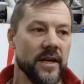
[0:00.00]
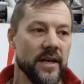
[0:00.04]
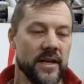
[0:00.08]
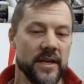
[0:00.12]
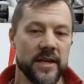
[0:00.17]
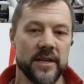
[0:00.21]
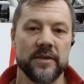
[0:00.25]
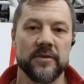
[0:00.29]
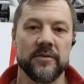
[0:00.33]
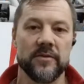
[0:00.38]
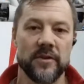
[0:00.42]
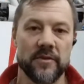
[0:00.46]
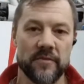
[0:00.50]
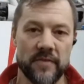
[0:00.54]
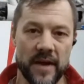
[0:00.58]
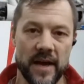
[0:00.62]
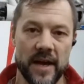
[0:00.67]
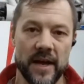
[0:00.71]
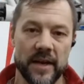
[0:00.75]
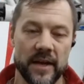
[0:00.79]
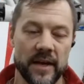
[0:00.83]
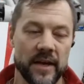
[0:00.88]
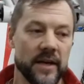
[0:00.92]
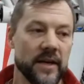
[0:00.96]
in
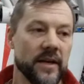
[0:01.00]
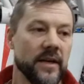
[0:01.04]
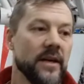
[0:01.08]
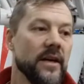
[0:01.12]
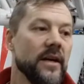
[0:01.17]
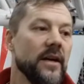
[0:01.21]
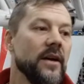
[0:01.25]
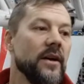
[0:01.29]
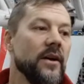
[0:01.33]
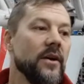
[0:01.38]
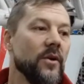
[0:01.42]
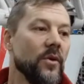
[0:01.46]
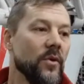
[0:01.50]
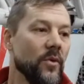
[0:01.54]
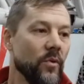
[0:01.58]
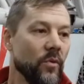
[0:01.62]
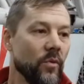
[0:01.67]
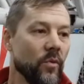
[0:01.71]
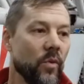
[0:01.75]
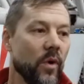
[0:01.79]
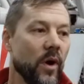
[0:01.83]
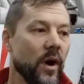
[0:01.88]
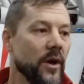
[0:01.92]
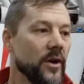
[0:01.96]
Nevada,
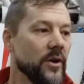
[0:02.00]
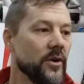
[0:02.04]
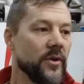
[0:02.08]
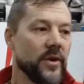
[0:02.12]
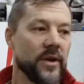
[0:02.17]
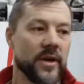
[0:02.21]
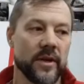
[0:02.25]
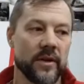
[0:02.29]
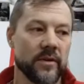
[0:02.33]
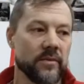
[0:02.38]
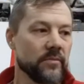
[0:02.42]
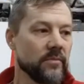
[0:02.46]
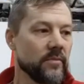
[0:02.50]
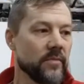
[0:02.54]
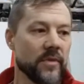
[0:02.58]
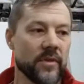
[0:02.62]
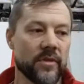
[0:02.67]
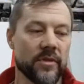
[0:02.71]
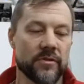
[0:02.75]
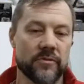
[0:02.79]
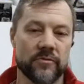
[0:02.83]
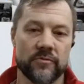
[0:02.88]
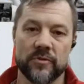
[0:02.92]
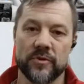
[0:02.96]
wandering
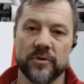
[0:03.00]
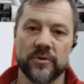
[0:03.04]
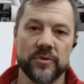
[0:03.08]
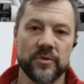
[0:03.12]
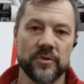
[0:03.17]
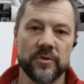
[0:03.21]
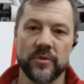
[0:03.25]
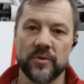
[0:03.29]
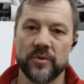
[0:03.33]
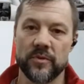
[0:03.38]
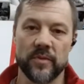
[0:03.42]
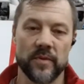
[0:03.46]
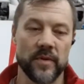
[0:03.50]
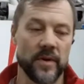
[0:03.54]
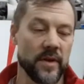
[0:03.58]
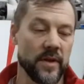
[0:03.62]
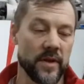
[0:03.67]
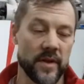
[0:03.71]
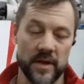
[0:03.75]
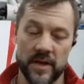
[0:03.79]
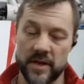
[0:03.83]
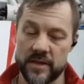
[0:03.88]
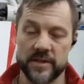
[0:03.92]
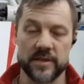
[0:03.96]
through.
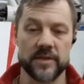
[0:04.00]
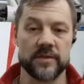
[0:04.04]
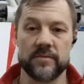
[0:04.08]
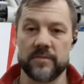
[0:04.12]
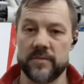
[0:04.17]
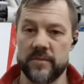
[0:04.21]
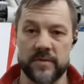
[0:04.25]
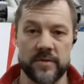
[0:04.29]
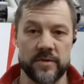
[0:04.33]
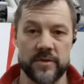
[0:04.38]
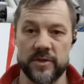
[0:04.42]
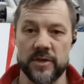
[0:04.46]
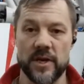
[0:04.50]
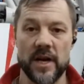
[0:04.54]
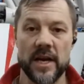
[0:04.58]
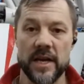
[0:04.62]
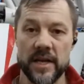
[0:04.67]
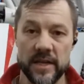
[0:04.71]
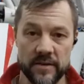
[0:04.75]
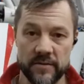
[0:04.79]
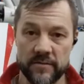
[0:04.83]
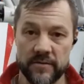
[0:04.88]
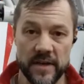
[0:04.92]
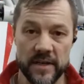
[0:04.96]
It's a
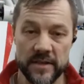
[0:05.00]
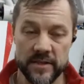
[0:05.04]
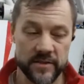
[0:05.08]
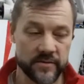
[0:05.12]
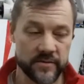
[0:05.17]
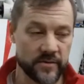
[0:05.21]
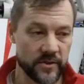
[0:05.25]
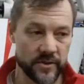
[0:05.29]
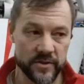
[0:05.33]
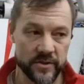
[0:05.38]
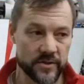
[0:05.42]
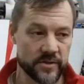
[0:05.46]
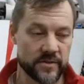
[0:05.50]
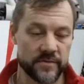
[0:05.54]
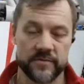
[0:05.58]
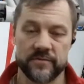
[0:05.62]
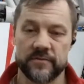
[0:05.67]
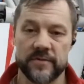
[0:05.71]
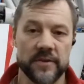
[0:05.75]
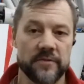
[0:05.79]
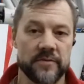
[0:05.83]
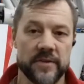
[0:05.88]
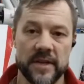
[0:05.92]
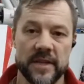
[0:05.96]
giant festival. There's
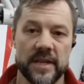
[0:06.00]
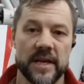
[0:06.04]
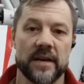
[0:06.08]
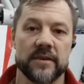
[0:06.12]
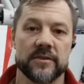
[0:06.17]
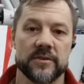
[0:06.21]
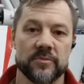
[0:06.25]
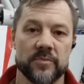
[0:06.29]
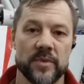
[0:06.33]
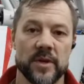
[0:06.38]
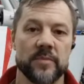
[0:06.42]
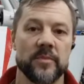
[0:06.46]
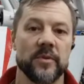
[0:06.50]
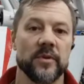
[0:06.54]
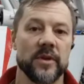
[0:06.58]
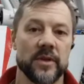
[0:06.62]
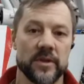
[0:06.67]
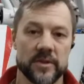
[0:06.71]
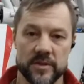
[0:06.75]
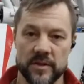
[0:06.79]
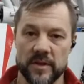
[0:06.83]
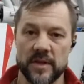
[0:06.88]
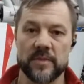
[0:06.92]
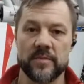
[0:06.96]
50,000 people
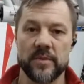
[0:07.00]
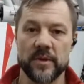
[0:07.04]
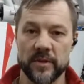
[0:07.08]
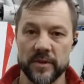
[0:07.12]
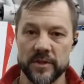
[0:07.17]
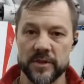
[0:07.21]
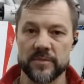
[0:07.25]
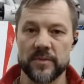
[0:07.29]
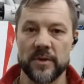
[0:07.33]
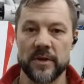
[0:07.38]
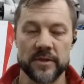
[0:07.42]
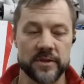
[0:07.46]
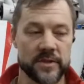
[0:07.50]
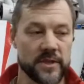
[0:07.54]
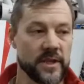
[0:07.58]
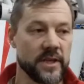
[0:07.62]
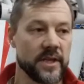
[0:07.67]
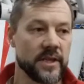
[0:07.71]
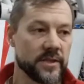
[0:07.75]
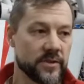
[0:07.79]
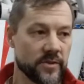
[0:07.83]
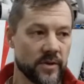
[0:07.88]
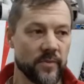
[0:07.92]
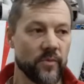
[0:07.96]
there, so they build a small
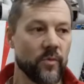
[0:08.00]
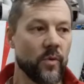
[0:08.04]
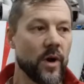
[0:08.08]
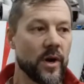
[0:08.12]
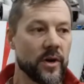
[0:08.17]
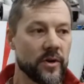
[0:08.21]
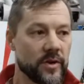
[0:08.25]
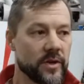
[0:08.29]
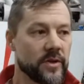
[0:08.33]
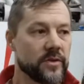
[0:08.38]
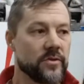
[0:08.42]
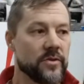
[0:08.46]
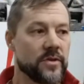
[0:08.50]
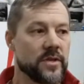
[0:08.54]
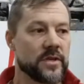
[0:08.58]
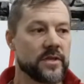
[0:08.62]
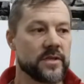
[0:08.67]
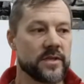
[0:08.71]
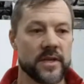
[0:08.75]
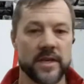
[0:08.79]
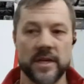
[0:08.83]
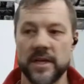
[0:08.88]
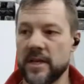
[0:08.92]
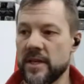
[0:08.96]
city. So I'm wandering through the
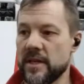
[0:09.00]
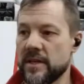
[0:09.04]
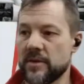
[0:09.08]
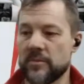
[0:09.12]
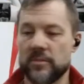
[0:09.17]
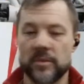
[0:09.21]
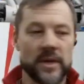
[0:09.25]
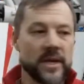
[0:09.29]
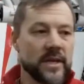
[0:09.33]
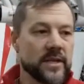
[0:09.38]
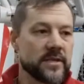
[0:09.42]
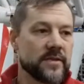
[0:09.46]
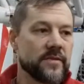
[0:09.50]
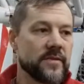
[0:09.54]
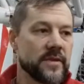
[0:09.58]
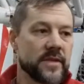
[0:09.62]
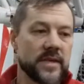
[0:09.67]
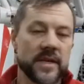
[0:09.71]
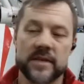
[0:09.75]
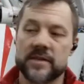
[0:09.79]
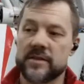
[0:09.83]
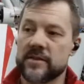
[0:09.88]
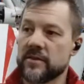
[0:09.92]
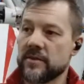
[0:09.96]
city in the plains of the
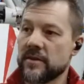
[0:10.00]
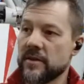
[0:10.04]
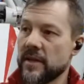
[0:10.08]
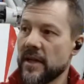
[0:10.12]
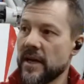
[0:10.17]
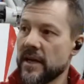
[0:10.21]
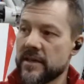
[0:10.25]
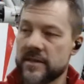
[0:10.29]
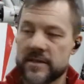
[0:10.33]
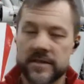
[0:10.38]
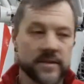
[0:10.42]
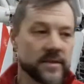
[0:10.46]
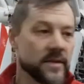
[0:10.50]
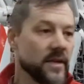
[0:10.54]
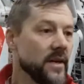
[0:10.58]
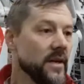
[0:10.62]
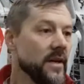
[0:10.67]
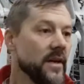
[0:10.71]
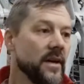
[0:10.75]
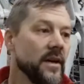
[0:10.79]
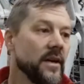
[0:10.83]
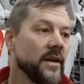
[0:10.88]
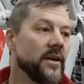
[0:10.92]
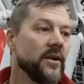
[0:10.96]
desert, lights
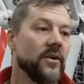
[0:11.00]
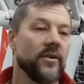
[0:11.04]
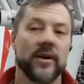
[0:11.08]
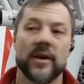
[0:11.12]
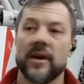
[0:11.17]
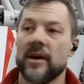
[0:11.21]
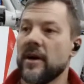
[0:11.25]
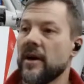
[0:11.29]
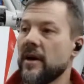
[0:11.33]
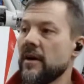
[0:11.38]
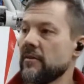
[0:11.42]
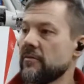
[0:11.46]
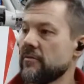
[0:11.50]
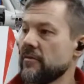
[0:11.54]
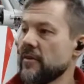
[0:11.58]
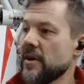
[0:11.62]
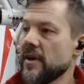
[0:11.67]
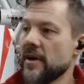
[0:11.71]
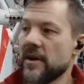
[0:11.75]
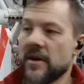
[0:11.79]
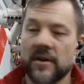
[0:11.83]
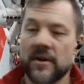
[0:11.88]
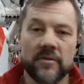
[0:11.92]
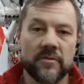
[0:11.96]
going off,
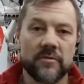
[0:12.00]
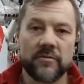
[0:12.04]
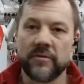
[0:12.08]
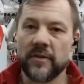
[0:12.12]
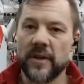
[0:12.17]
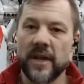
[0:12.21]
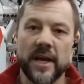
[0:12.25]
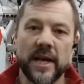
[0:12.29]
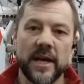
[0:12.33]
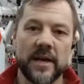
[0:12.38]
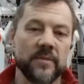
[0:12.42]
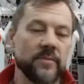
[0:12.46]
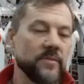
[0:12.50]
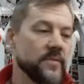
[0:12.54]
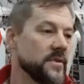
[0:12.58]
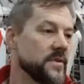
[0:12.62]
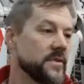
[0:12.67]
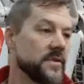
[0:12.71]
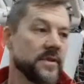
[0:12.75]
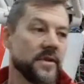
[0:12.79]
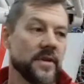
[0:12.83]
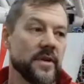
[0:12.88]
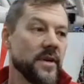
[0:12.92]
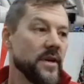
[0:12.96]

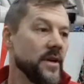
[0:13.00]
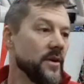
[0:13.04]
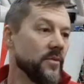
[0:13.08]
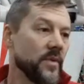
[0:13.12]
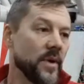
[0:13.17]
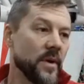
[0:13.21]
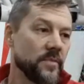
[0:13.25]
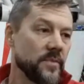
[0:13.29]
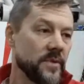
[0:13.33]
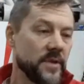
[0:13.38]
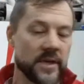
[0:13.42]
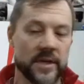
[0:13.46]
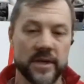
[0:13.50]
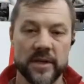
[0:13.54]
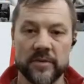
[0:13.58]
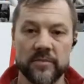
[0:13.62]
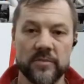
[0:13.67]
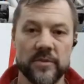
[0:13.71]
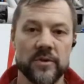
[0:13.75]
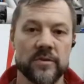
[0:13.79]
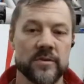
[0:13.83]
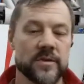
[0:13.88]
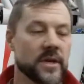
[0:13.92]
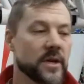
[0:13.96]
flames erupting,
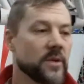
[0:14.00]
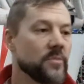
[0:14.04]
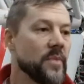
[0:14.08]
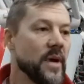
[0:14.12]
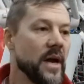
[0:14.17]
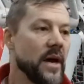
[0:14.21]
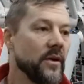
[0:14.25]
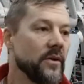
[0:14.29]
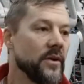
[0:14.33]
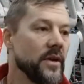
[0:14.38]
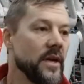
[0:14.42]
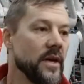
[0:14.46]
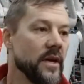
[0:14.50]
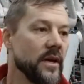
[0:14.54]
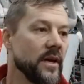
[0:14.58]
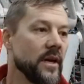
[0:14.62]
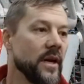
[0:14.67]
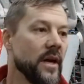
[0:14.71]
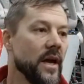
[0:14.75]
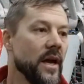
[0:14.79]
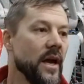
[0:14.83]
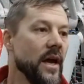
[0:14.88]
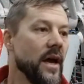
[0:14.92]
music pounding,